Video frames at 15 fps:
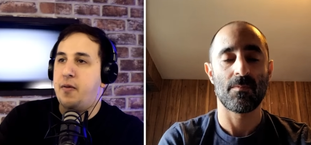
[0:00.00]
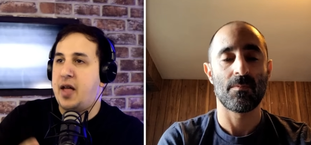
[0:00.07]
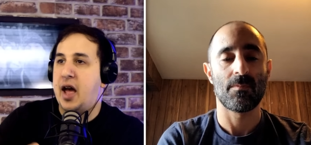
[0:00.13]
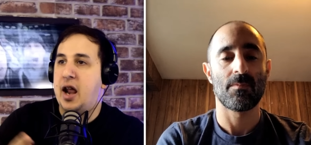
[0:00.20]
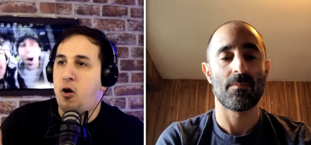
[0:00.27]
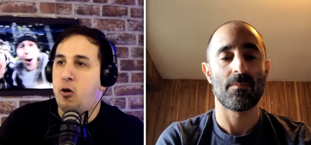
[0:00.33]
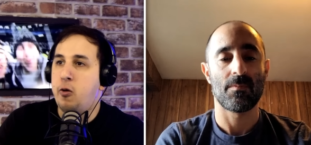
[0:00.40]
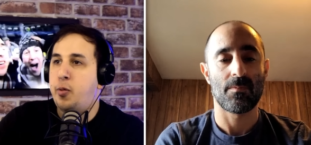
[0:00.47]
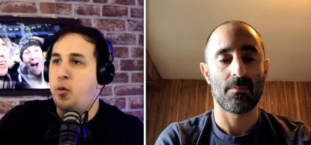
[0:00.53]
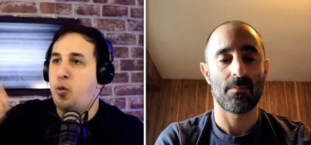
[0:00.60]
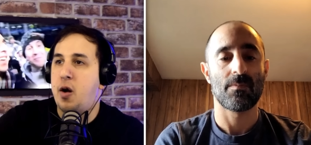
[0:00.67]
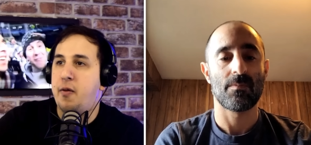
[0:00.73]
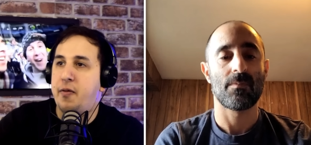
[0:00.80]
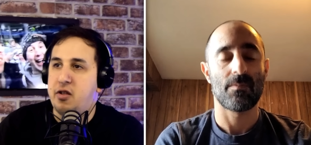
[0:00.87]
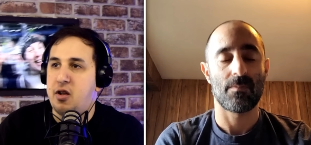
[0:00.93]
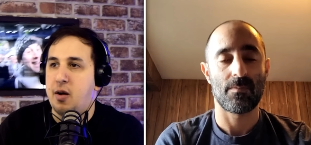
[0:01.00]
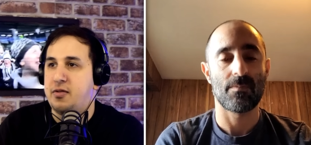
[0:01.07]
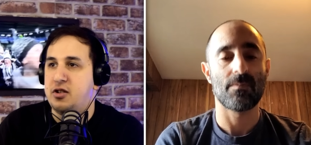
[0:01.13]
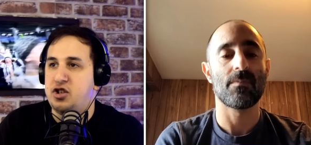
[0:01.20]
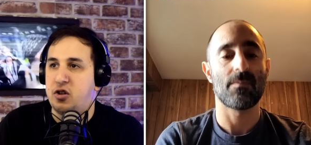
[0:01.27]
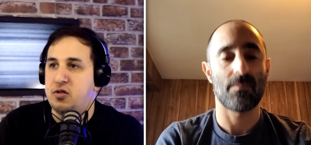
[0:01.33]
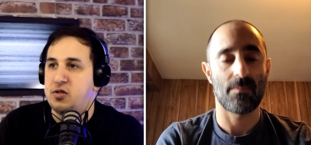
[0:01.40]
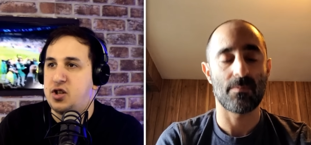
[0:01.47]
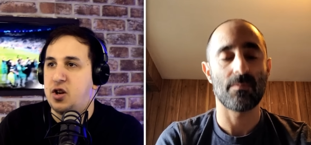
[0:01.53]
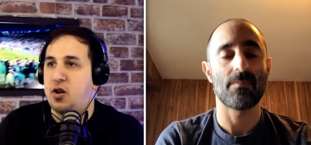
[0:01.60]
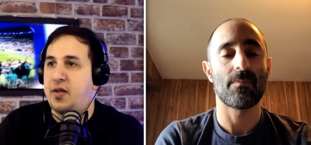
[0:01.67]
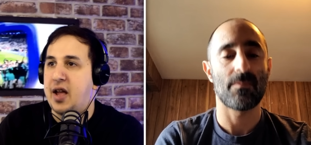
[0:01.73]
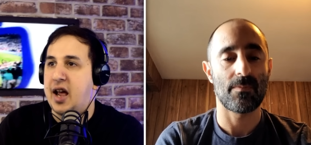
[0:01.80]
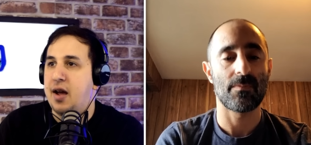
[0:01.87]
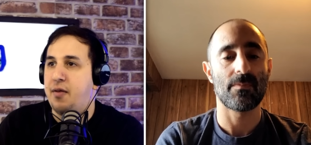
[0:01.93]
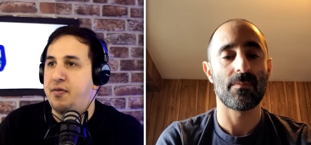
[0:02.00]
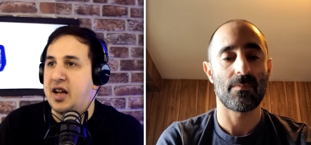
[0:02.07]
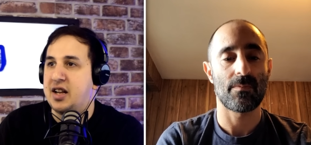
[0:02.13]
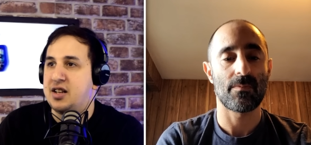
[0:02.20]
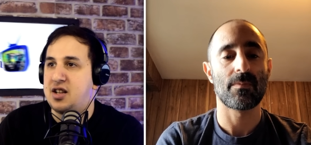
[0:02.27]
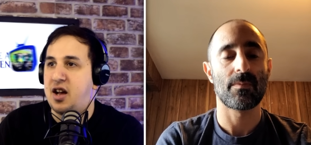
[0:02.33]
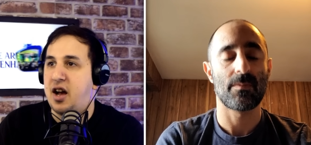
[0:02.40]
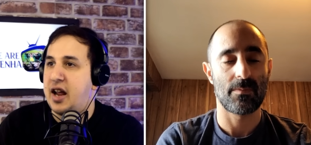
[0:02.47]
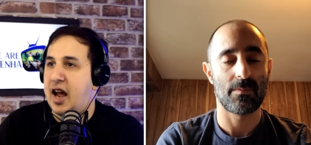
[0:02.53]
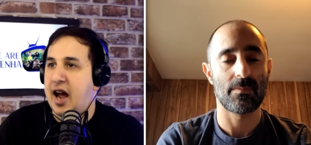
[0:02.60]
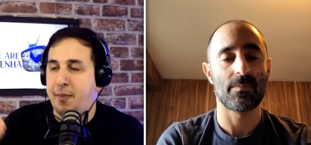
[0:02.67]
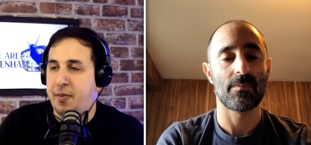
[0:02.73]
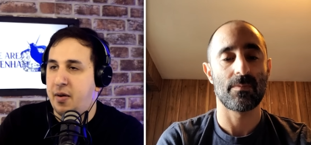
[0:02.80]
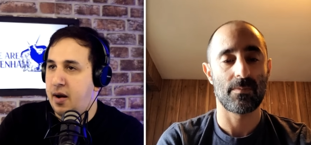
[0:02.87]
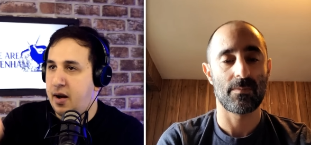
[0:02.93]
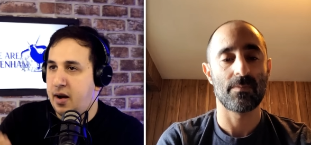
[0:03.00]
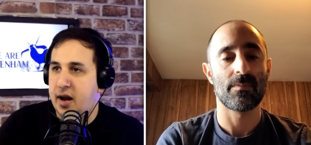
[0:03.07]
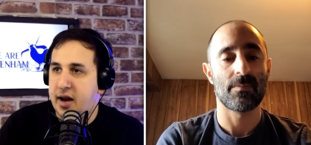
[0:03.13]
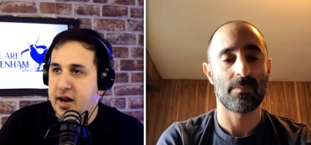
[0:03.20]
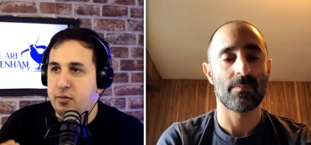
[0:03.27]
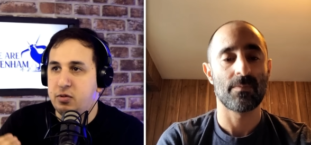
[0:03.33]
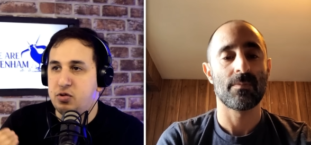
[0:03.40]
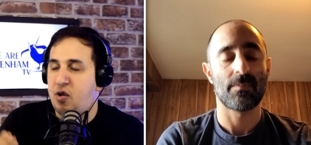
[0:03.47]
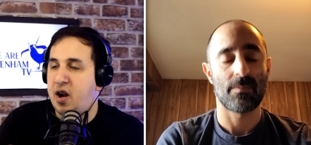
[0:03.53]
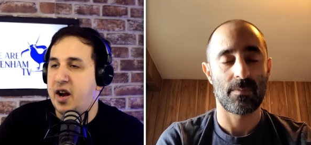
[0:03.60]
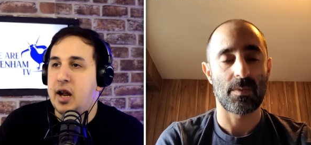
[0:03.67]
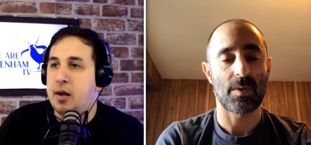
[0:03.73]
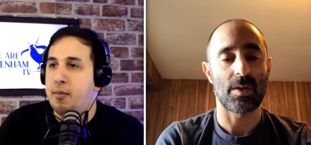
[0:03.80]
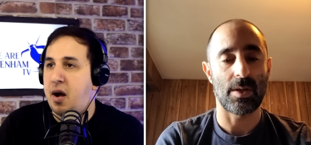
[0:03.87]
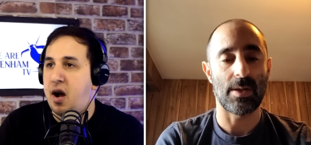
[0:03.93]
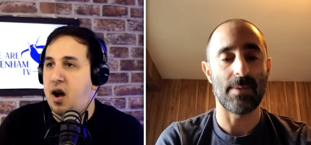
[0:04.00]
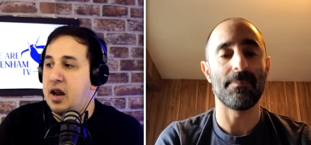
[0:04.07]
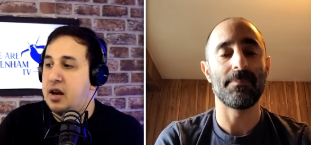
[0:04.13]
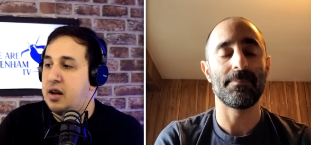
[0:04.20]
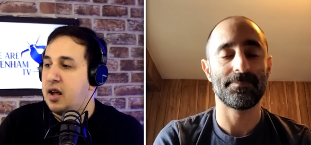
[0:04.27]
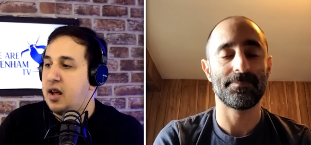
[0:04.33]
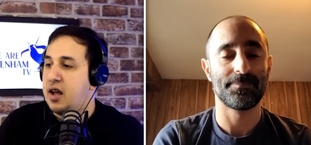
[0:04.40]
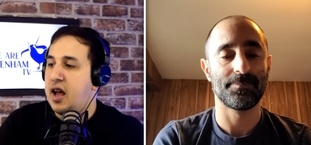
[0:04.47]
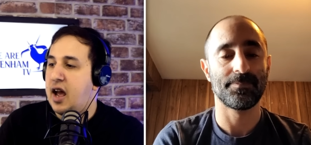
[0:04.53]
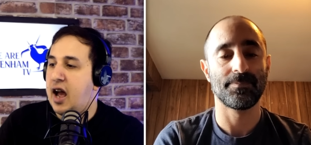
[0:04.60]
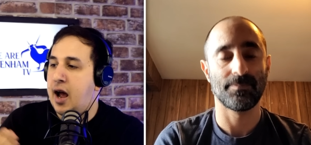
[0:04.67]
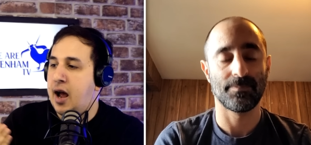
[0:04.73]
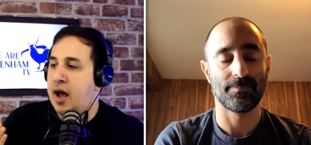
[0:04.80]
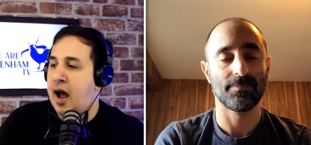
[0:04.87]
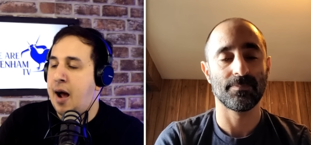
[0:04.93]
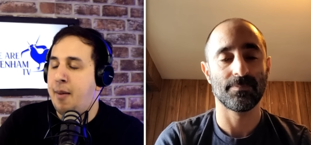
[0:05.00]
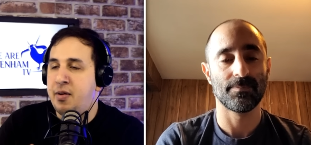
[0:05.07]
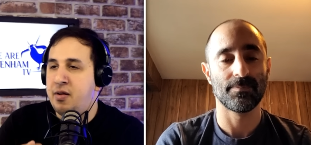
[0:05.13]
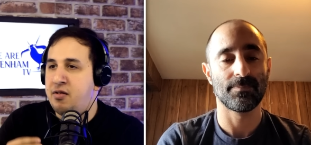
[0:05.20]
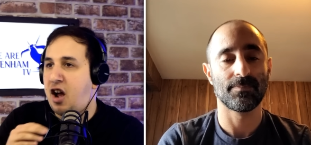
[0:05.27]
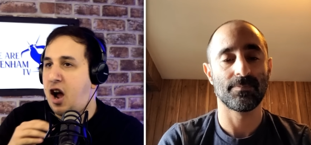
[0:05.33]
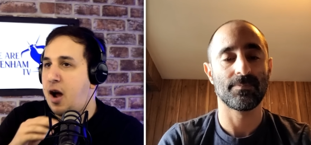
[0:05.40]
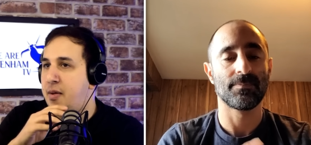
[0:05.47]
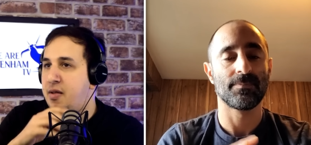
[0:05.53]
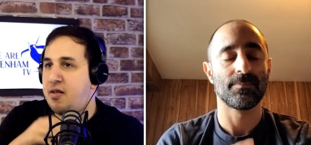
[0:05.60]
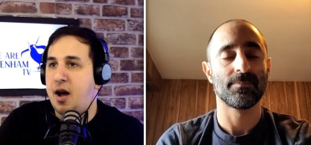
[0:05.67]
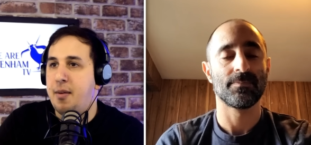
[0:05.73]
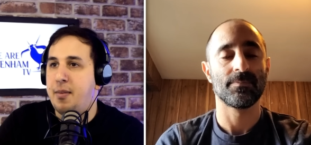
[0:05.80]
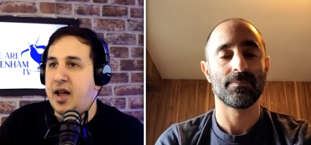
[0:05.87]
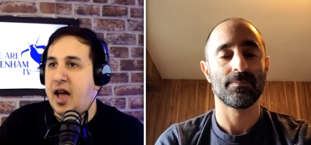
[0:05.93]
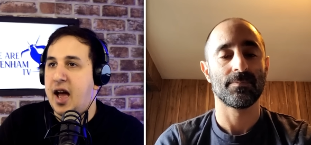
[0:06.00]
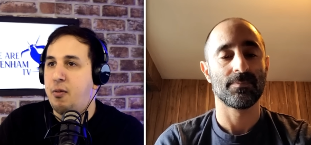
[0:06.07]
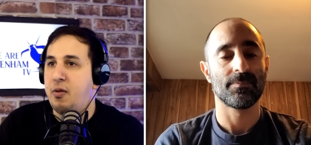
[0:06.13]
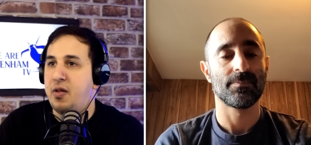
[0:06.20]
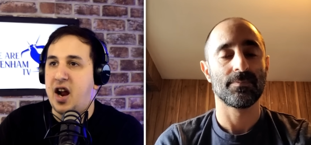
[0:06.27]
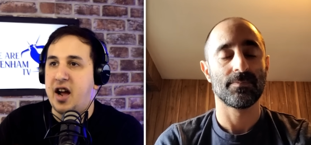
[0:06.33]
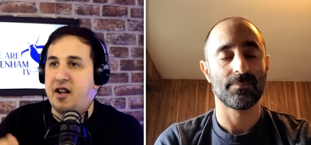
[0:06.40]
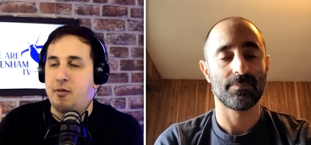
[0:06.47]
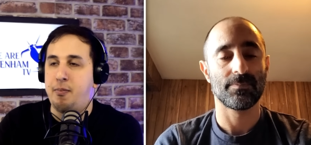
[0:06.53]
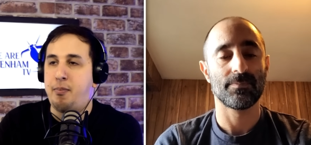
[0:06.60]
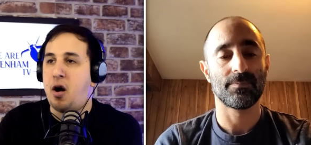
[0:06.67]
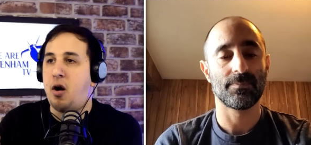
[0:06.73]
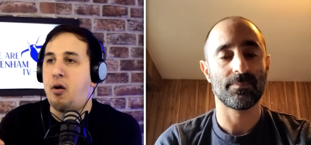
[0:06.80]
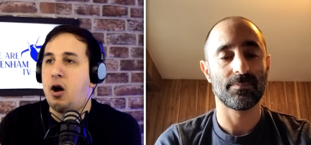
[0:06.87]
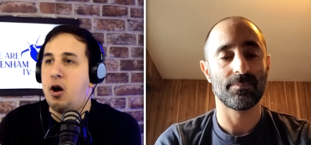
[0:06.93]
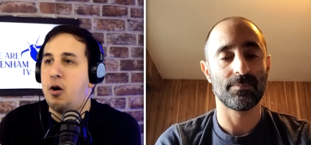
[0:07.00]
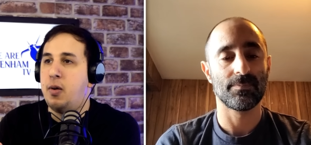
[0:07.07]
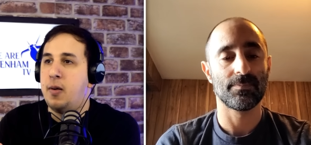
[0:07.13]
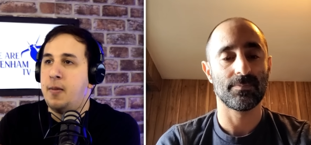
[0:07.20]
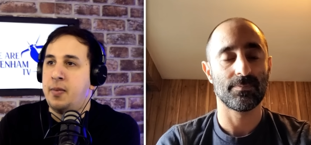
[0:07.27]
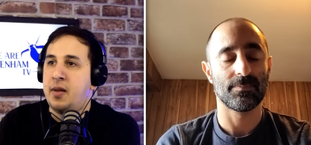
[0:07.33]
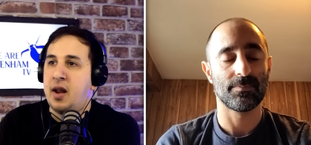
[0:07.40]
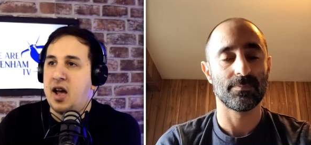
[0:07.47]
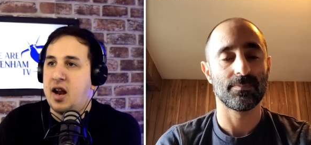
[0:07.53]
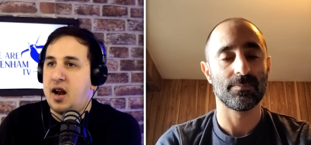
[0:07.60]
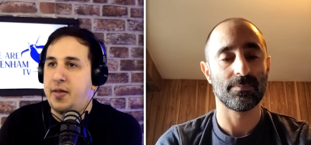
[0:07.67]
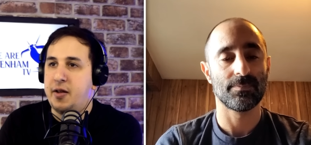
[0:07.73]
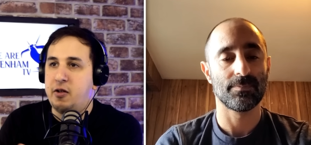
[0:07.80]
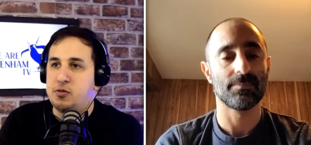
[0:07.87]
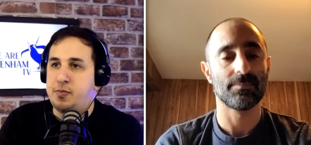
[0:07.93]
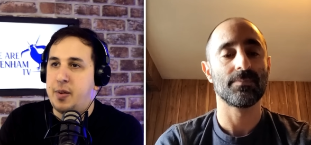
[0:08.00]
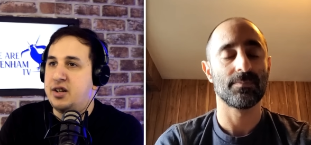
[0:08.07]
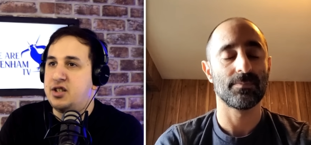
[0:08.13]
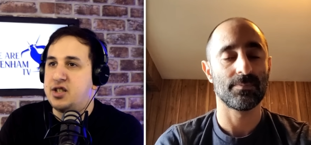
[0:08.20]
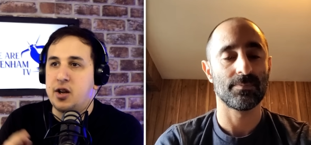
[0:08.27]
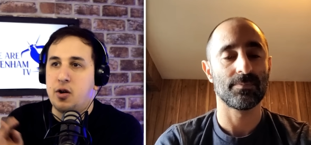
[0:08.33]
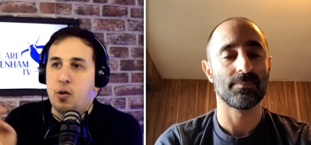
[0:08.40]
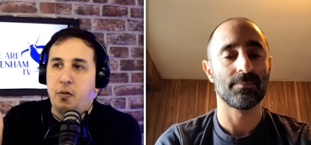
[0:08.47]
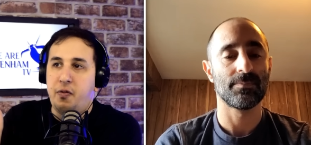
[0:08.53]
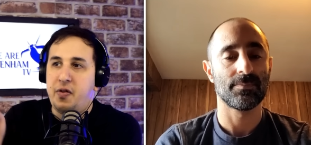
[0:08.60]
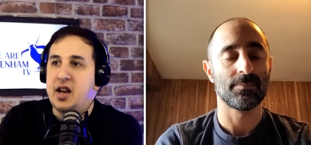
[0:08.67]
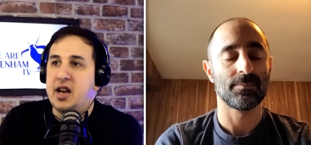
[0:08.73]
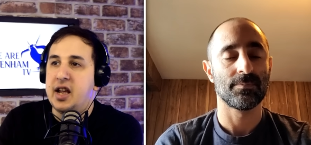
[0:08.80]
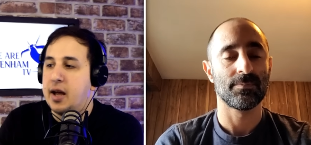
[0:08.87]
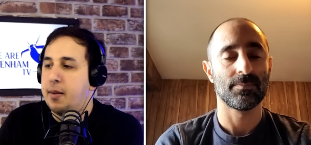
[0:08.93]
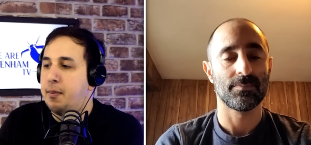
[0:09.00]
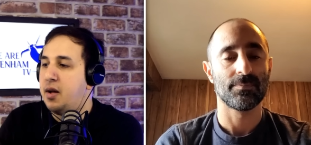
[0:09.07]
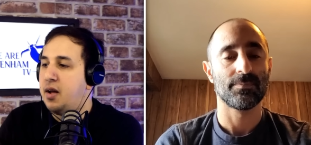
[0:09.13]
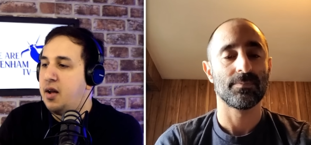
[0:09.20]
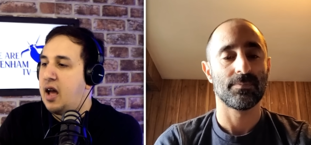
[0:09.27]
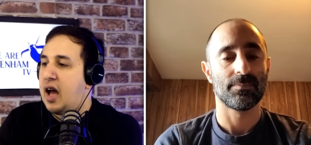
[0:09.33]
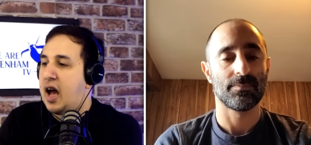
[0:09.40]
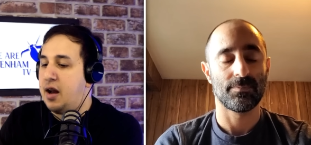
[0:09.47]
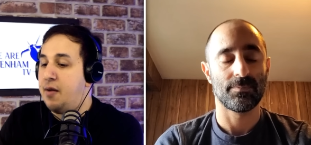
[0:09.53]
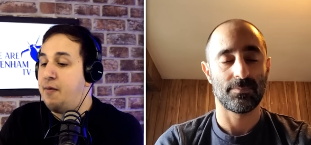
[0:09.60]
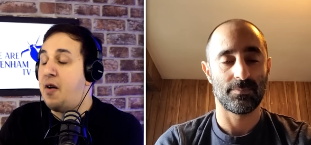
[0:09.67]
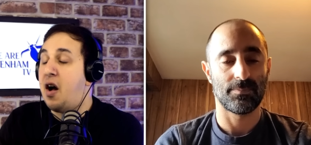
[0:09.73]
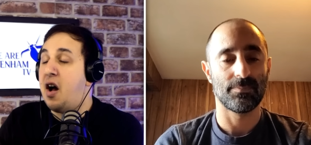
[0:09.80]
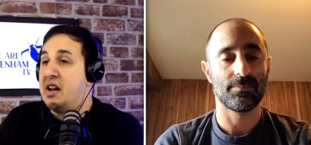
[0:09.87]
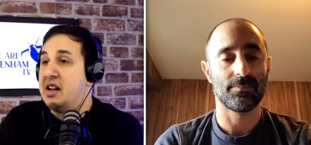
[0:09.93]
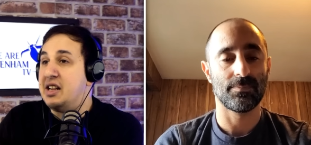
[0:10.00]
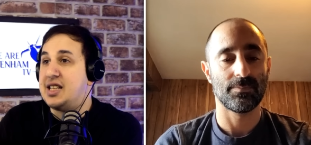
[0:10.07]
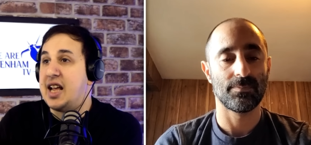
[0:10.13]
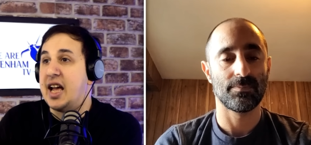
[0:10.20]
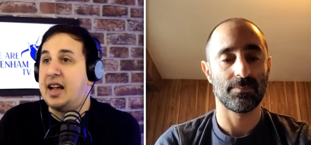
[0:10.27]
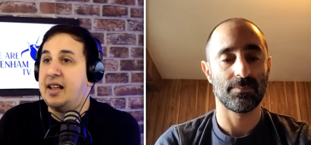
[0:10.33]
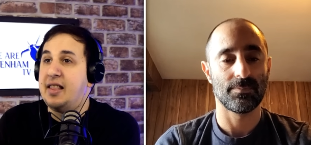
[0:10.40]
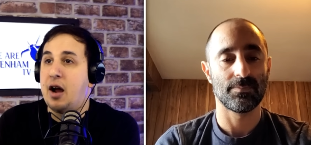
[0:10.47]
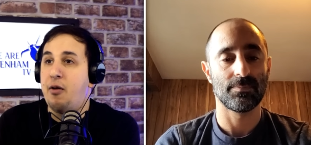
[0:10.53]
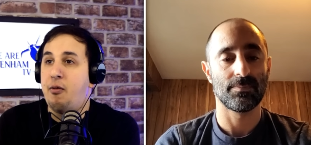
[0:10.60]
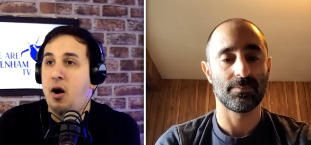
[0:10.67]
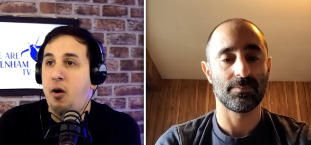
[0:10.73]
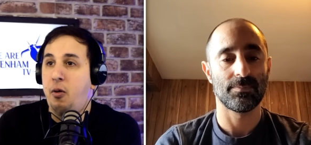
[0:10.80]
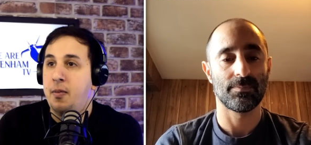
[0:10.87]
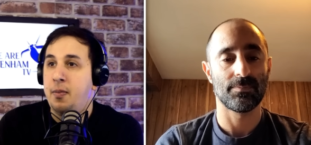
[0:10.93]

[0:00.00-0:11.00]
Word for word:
Speaker 1: that long ball over the top to Johnson on that left hand side. It happened, and, and he was running in behind. It happened time and time again with the likes of Porro and I think it was Benchenko feeding him, and if Werner's taking that role.